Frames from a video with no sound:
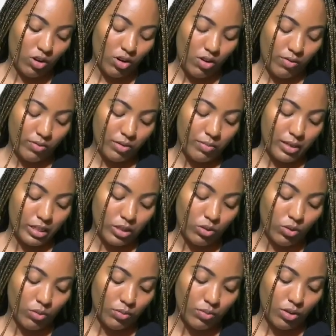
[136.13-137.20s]
of the meter.
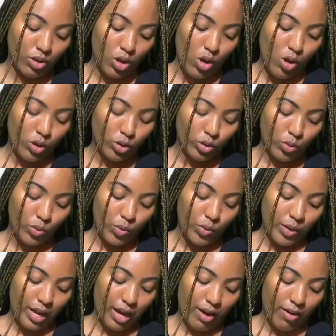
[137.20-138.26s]
So we would
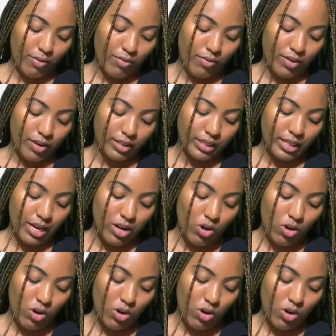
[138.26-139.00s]
have $10.